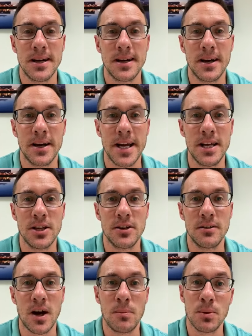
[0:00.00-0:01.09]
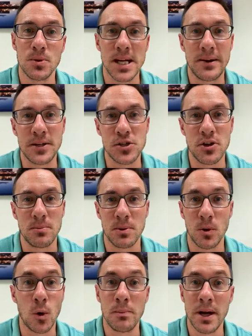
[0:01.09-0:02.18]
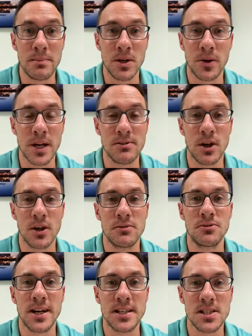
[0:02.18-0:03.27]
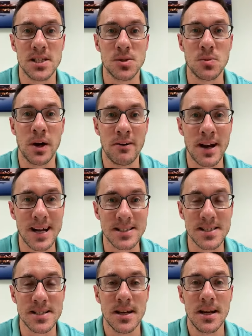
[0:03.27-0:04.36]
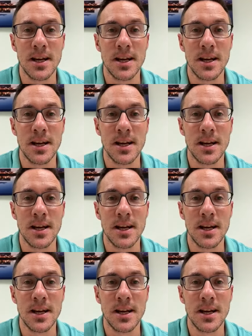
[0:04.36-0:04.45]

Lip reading: either up or down in trip or maybe not even over fences, whereas